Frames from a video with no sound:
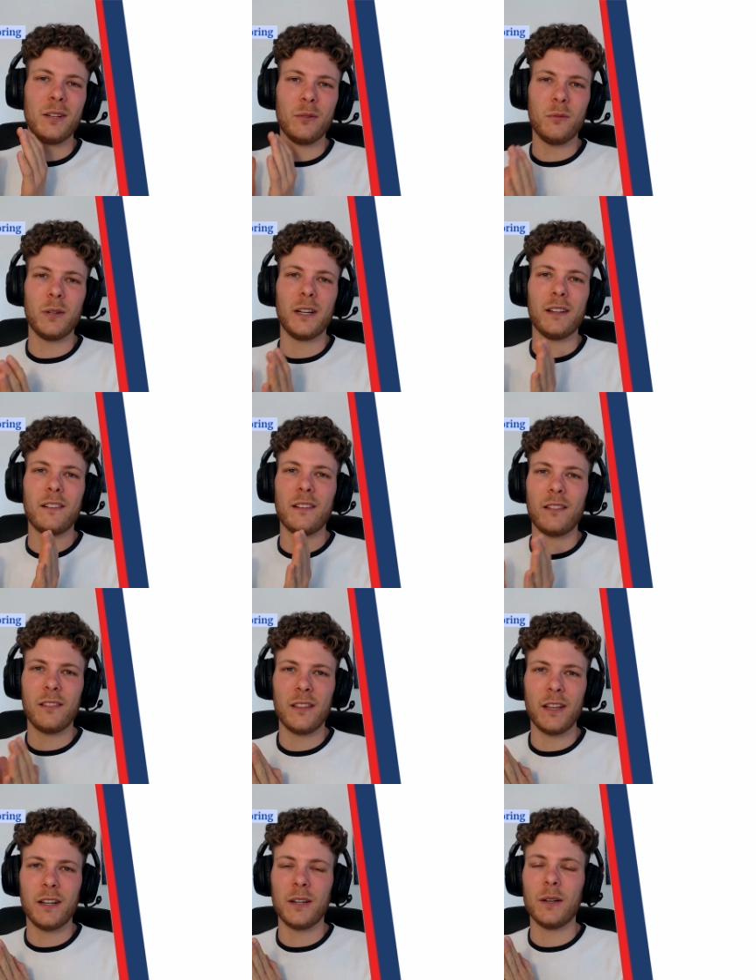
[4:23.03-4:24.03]
words
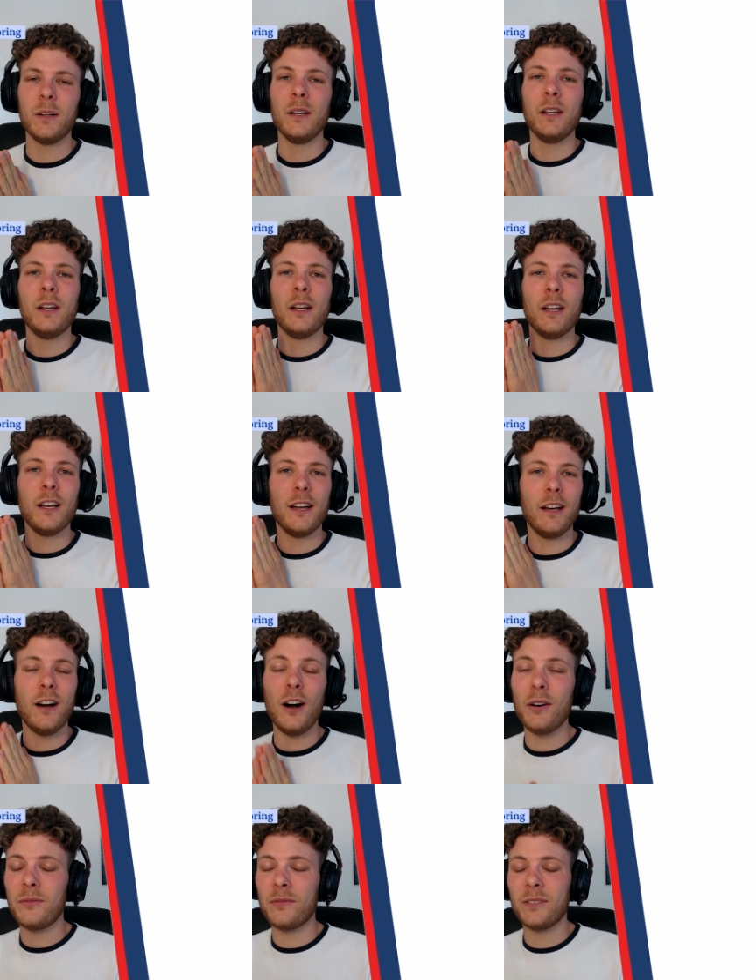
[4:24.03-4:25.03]
there
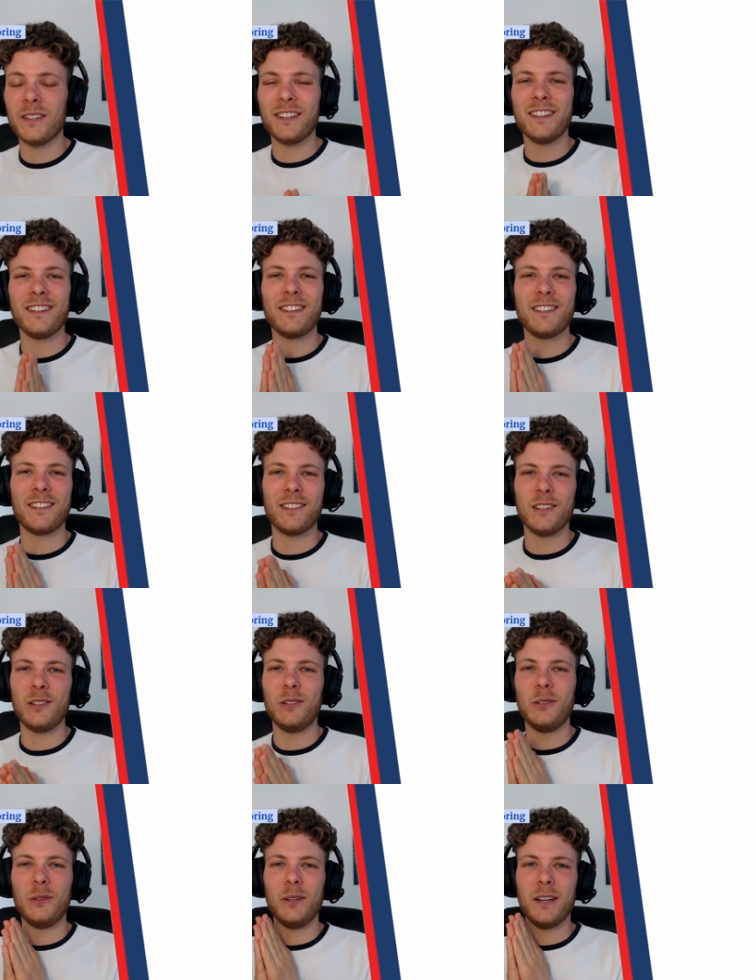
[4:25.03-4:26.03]
often, so